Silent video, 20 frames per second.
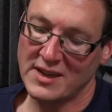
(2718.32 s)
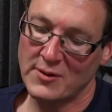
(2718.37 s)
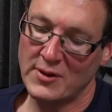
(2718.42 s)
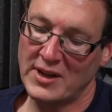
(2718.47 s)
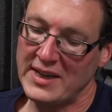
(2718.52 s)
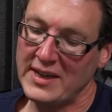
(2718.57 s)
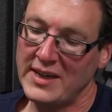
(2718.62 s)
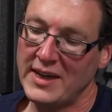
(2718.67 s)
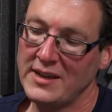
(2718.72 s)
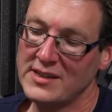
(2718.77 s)
were
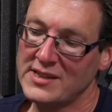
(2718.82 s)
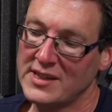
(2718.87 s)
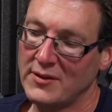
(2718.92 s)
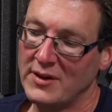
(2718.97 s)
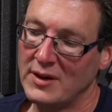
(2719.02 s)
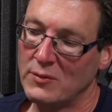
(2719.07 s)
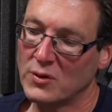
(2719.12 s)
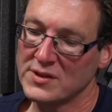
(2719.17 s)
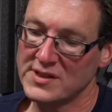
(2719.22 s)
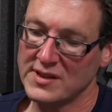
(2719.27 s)
linking to,
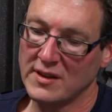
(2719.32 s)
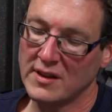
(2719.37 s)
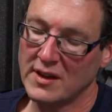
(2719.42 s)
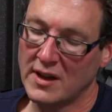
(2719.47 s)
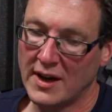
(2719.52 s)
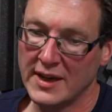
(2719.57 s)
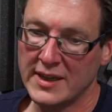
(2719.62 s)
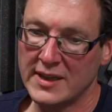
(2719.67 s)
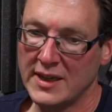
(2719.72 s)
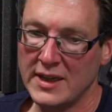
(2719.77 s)
it wasn't
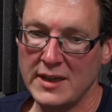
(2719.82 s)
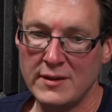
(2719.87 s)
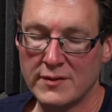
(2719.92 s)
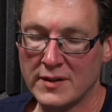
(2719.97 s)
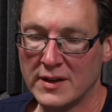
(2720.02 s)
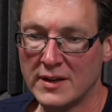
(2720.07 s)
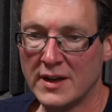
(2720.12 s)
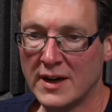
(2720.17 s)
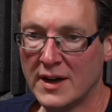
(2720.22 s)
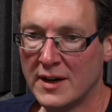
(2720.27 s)
like
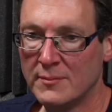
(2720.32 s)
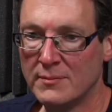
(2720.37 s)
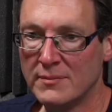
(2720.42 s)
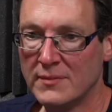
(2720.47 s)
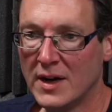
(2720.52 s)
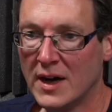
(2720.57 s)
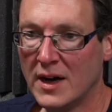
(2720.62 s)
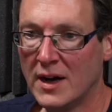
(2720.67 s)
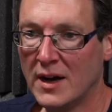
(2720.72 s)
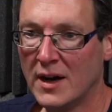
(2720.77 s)
even a
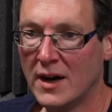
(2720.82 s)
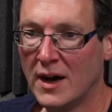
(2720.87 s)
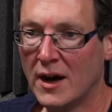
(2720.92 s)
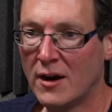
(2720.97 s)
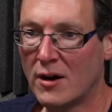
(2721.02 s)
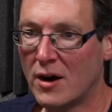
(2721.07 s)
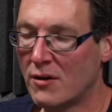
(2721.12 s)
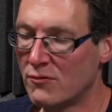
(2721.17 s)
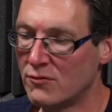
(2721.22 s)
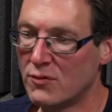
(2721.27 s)

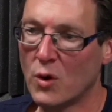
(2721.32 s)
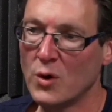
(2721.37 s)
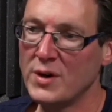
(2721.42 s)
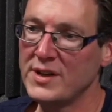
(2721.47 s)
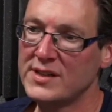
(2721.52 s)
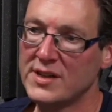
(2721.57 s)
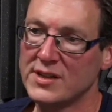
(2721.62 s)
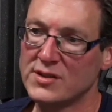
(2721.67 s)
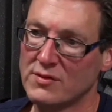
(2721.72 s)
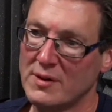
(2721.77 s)

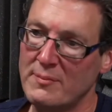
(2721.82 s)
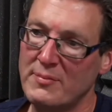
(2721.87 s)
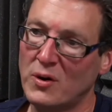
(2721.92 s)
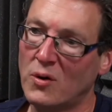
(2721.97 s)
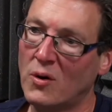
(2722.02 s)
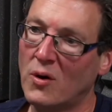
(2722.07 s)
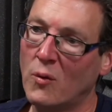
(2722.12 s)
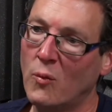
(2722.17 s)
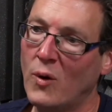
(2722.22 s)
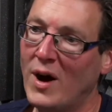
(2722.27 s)
Reuters
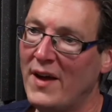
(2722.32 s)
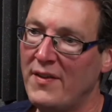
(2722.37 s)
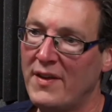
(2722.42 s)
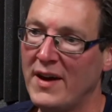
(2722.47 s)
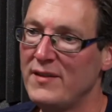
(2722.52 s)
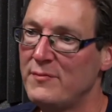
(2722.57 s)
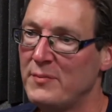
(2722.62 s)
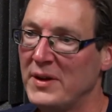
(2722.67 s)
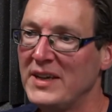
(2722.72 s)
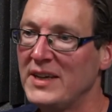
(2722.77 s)
report where
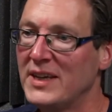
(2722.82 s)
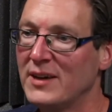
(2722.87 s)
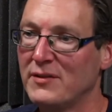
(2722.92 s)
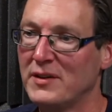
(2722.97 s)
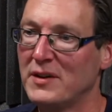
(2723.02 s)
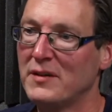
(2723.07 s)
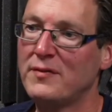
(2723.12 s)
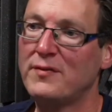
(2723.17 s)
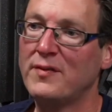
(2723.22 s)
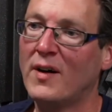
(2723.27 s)
they've been given
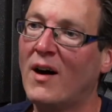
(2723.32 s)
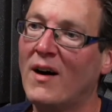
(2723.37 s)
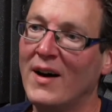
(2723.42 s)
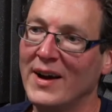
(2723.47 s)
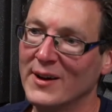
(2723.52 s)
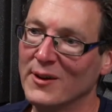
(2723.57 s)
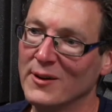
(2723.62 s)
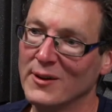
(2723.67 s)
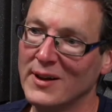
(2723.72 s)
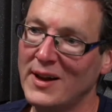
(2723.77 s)
a
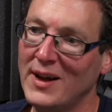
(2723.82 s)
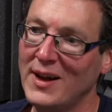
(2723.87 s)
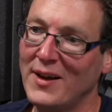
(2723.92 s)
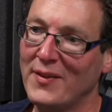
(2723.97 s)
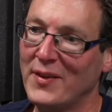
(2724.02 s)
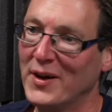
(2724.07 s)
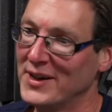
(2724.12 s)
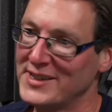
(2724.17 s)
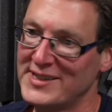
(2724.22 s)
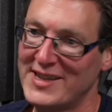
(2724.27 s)
file
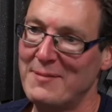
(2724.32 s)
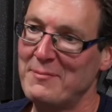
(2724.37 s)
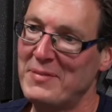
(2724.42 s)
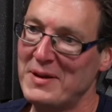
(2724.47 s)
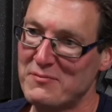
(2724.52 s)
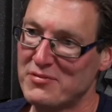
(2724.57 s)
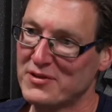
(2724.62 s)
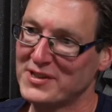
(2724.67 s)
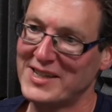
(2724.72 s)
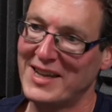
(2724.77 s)
that has then
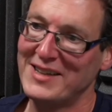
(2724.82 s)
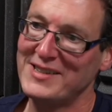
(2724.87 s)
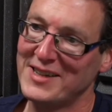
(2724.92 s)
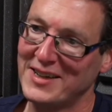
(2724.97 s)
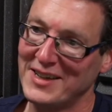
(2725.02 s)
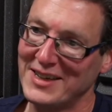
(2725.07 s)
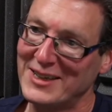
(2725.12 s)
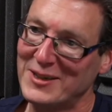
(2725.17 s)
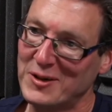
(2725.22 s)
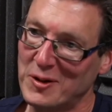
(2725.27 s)
been presented
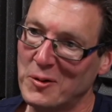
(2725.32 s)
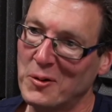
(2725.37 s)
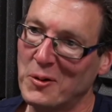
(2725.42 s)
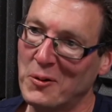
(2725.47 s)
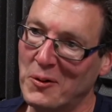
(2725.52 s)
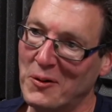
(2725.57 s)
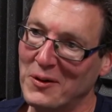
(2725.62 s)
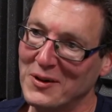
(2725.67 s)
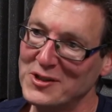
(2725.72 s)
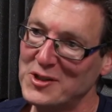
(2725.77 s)
in
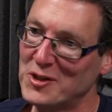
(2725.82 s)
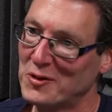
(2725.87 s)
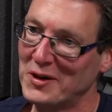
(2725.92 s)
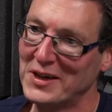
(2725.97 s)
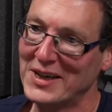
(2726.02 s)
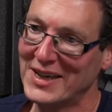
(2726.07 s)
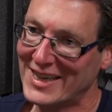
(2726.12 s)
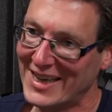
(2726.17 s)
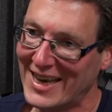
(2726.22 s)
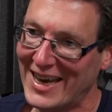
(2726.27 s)
court during
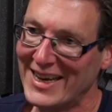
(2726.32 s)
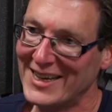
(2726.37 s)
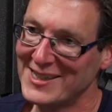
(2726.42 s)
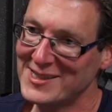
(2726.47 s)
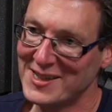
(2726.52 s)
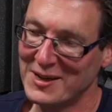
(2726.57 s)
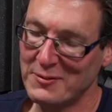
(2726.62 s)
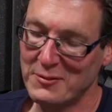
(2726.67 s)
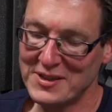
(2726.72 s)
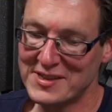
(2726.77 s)
the case.
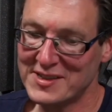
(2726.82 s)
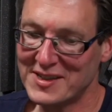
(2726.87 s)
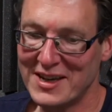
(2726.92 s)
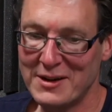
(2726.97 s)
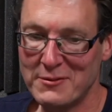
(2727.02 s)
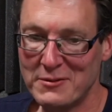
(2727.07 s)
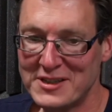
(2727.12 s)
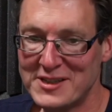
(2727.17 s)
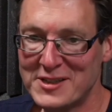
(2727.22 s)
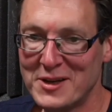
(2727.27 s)
It was
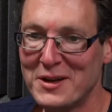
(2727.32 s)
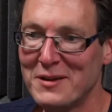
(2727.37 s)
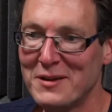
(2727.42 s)
sort of